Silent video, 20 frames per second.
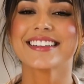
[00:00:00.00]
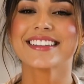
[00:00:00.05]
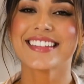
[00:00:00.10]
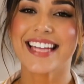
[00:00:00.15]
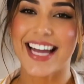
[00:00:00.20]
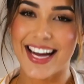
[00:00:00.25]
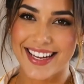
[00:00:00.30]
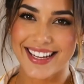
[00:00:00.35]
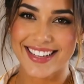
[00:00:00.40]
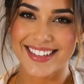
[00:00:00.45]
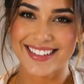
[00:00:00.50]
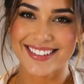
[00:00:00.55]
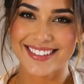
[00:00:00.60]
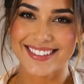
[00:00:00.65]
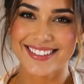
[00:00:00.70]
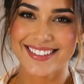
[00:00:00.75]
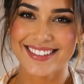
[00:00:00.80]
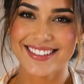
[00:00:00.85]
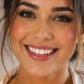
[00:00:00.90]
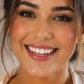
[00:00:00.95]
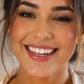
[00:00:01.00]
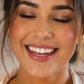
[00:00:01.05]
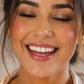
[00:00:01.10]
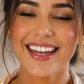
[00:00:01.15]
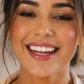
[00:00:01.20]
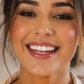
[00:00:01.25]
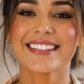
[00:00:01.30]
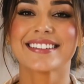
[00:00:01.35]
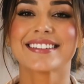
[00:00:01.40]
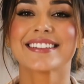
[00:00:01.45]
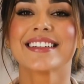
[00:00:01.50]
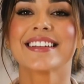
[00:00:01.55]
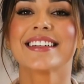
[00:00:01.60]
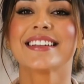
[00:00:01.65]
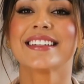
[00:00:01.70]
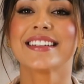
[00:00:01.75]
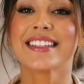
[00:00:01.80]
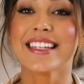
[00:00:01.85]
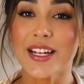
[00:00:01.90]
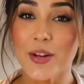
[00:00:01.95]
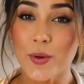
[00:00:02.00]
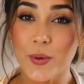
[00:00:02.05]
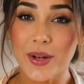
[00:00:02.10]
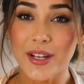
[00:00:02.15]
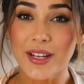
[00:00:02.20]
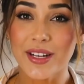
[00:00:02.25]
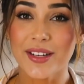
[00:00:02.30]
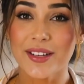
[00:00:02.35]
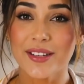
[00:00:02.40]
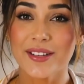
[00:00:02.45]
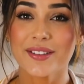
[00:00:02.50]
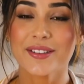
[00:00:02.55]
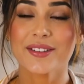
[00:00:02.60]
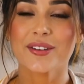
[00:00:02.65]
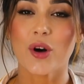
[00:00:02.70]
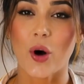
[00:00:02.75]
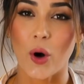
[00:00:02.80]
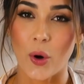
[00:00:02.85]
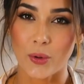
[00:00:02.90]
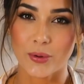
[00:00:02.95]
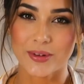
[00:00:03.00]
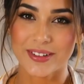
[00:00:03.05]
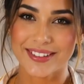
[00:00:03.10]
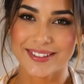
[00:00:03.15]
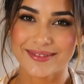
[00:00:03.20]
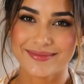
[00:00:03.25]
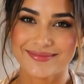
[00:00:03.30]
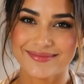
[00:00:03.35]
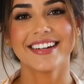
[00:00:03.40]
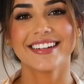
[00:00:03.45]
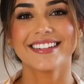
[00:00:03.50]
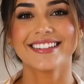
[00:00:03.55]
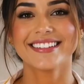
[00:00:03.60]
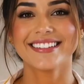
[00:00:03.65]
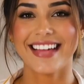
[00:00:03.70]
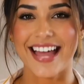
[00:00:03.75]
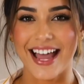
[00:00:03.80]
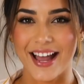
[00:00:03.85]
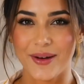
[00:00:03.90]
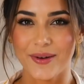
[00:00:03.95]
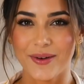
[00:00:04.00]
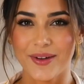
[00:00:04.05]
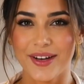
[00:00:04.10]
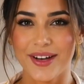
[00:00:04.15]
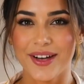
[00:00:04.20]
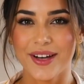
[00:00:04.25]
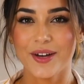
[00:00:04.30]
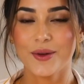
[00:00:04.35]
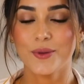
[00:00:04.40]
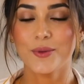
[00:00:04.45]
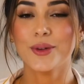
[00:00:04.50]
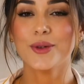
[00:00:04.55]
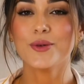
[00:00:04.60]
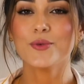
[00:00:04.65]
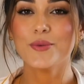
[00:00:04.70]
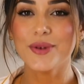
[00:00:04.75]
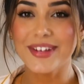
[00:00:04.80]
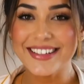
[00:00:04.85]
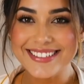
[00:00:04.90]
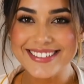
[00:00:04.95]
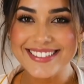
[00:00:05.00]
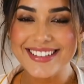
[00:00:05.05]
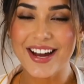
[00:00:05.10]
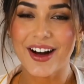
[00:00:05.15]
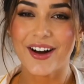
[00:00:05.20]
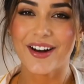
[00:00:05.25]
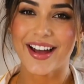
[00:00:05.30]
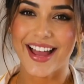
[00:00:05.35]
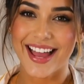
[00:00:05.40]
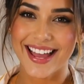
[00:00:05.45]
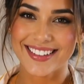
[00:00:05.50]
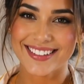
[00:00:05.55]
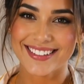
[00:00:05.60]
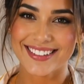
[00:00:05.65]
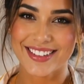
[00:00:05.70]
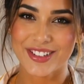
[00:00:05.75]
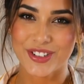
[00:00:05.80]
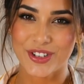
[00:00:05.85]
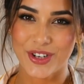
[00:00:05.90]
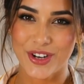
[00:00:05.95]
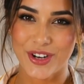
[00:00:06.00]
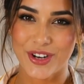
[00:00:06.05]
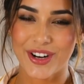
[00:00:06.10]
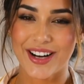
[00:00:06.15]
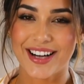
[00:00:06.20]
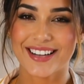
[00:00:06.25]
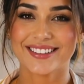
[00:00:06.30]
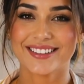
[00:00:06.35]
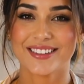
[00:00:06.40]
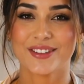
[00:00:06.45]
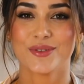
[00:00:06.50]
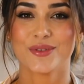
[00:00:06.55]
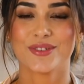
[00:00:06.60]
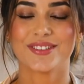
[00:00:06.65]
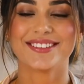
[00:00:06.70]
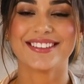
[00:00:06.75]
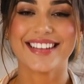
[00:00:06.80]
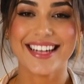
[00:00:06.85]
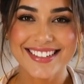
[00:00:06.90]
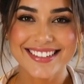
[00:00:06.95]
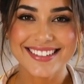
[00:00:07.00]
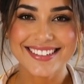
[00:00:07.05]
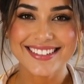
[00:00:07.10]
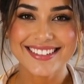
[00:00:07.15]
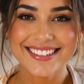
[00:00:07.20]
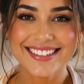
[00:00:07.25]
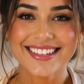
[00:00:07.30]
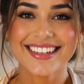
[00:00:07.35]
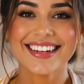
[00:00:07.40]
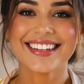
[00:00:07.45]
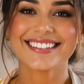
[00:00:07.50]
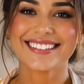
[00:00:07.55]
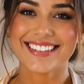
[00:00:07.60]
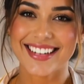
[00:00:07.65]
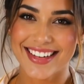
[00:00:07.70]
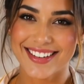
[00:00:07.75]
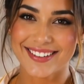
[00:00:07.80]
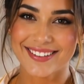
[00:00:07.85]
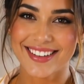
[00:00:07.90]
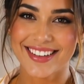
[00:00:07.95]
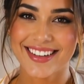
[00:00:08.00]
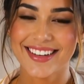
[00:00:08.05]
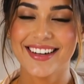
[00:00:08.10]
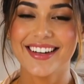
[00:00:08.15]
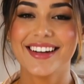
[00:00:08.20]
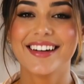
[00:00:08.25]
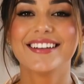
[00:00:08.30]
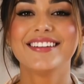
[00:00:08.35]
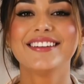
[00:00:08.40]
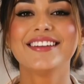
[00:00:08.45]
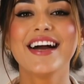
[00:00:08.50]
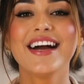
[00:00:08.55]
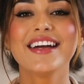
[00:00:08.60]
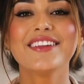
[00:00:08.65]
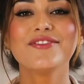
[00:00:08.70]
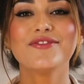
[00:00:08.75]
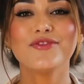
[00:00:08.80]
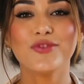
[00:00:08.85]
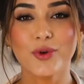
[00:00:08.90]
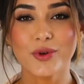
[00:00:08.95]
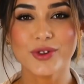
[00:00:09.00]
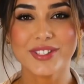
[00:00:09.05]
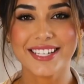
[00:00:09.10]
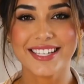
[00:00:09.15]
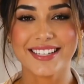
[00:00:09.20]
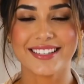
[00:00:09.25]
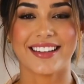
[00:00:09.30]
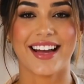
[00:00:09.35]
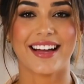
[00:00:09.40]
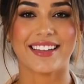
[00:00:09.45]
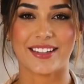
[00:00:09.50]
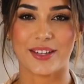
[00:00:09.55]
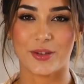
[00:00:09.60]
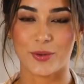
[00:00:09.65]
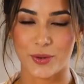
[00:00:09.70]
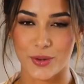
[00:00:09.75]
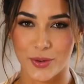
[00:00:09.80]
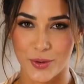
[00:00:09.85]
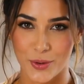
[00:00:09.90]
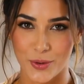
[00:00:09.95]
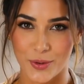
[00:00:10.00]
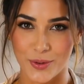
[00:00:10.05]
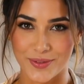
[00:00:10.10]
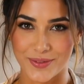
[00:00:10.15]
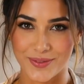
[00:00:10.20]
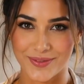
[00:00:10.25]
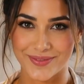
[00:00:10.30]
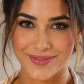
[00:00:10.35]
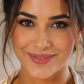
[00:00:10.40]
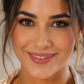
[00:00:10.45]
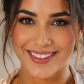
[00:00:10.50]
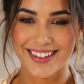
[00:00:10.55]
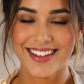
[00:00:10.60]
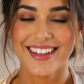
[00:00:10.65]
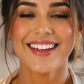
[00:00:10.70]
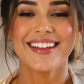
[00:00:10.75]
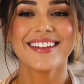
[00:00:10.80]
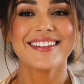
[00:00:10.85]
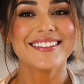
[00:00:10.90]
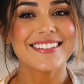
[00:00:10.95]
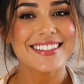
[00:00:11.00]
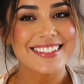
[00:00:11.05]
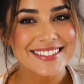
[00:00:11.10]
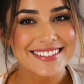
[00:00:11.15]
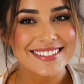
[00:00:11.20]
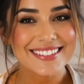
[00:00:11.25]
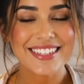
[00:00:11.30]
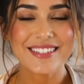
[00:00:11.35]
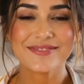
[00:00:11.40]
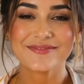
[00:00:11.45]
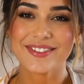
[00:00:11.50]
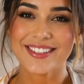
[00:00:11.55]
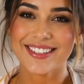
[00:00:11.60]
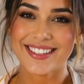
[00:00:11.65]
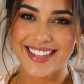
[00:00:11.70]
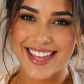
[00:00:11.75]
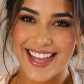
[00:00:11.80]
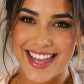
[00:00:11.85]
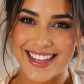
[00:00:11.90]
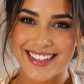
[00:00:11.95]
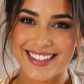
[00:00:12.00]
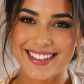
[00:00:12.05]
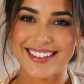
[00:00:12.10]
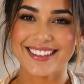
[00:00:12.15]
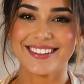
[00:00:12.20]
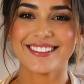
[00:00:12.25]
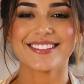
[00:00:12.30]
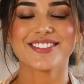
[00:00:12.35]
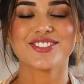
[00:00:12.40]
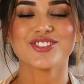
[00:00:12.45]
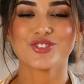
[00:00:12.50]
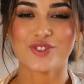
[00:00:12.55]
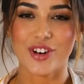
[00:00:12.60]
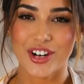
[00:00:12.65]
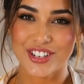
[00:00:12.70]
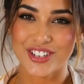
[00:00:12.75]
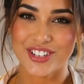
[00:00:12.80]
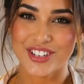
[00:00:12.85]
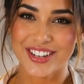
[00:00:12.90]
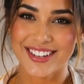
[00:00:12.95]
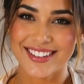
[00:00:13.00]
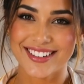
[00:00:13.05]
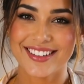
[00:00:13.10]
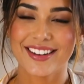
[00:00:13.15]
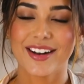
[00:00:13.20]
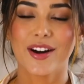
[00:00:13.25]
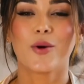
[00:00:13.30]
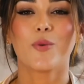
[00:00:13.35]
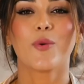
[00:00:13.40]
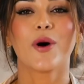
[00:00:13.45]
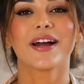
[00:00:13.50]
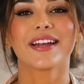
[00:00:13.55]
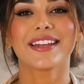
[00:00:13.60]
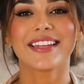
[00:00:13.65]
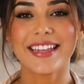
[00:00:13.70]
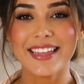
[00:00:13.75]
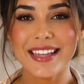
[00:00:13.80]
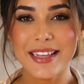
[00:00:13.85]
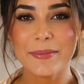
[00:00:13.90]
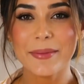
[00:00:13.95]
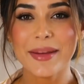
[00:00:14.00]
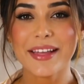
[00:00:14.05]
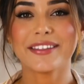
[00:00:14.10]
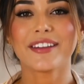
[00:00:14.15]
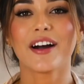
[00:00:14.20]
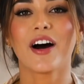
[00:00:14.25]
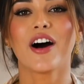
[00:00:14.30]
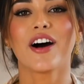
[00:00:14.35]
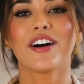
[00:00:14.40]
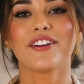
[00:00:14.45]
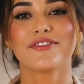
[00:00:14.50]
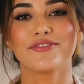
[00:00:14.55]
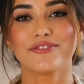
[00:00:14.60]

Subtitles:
decadence. It's liquid gold. Now, we whisk our eggs and sugar until they're light and airy, then fold in that liquid gold. This gives the cake its structure while keeping the heart